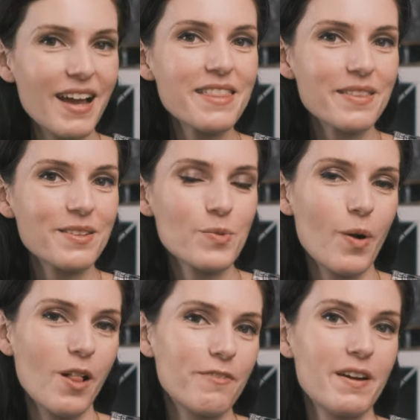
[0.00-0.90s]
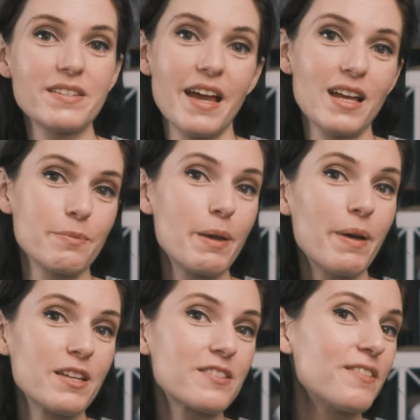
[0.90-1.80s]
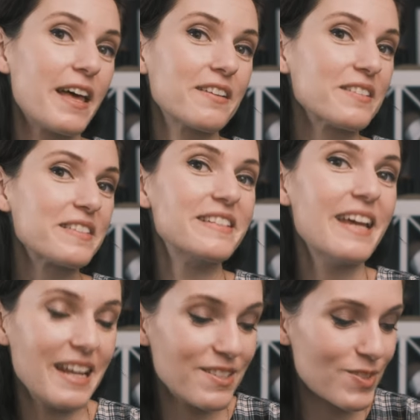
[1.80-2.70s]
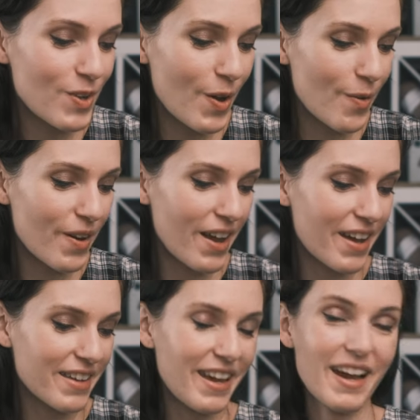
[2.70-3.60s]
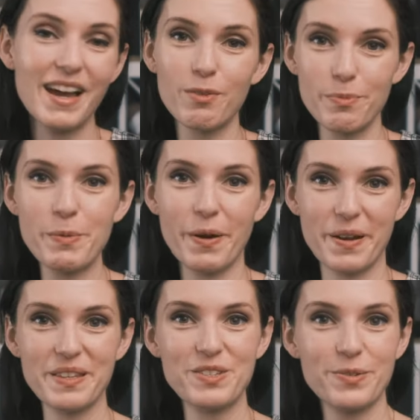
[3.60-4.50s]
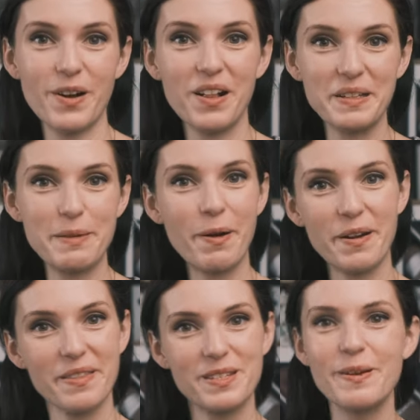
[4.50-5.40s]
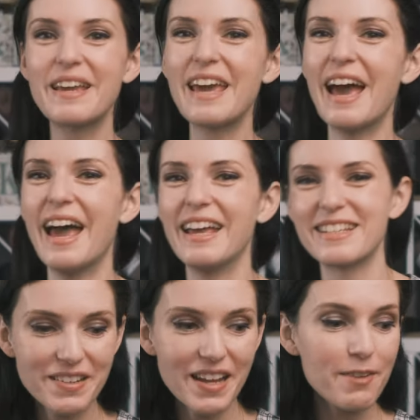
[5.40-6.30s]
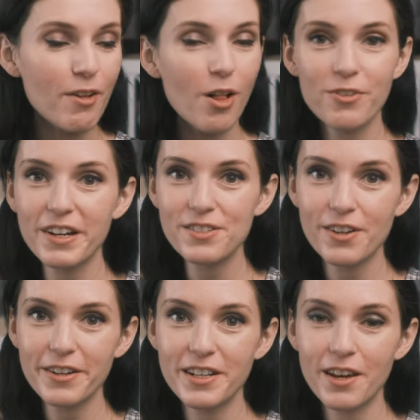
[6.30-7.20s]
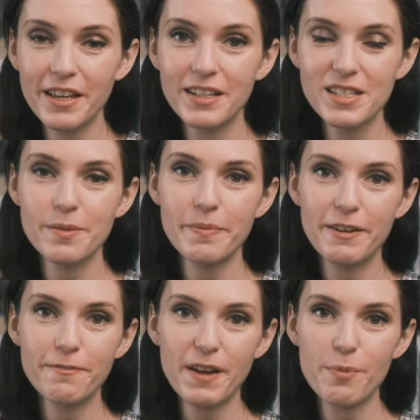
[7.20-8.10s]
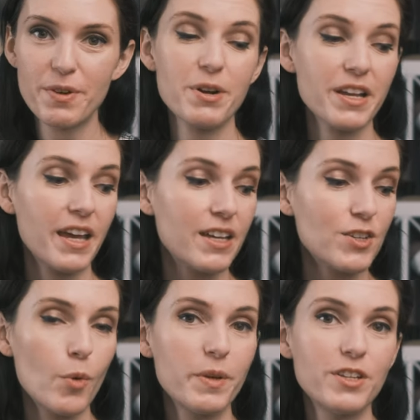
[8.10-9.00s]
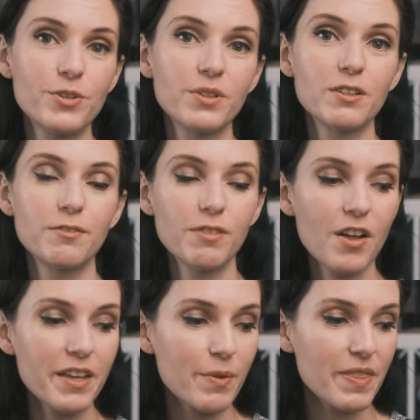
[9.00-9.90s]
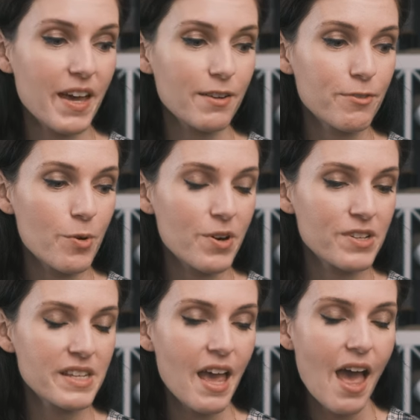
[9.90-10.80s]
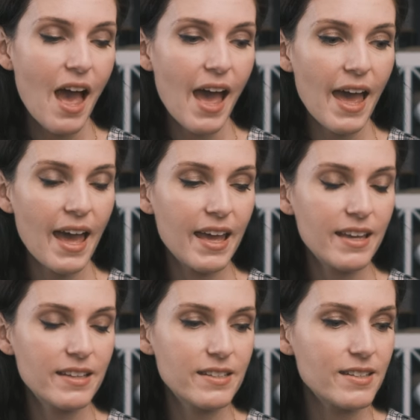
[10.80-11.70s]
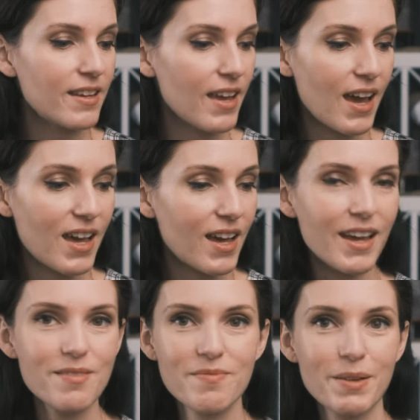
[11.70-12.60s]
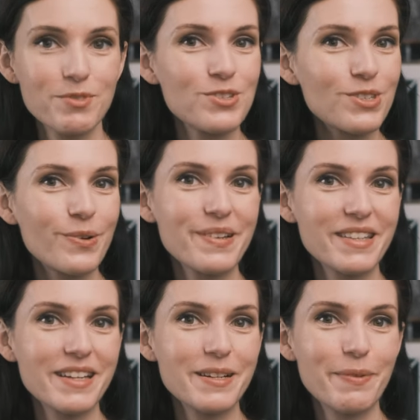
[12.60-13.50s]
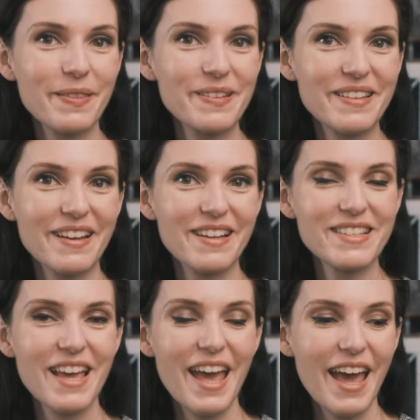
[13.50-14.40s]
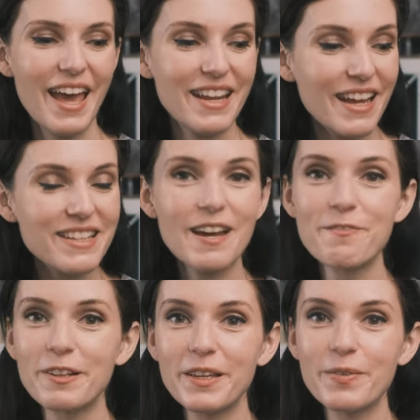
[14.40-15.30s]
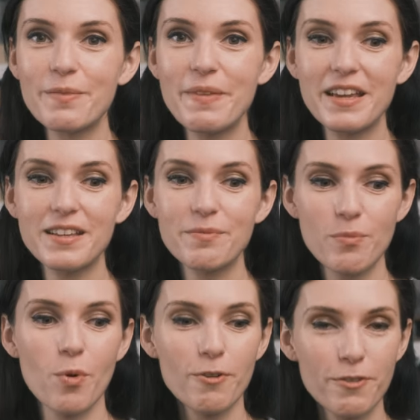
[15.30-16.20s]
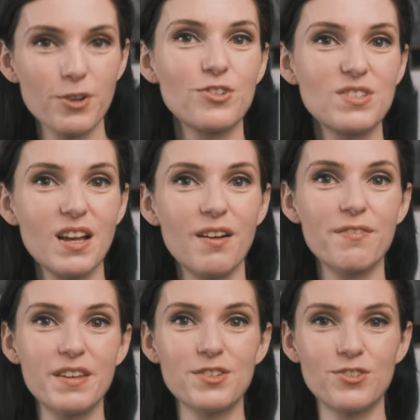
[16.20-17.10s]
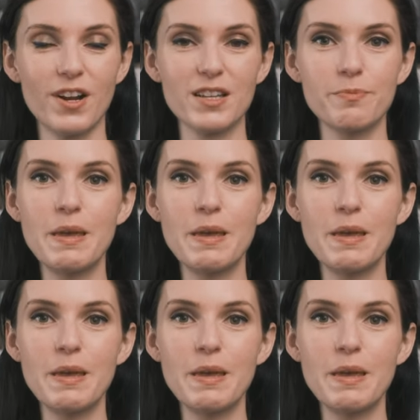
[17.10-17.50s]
I think this qualifies as my best flannel to date. So uh, yeah, I will be wearing this to a holiday party this weekend. I've already started cutting into the main fabric and hoping to do a little vlogging with that, of course. And yeah, I'm, I'm just so excited about this, guys. And I definitely want to make more versions of this dress.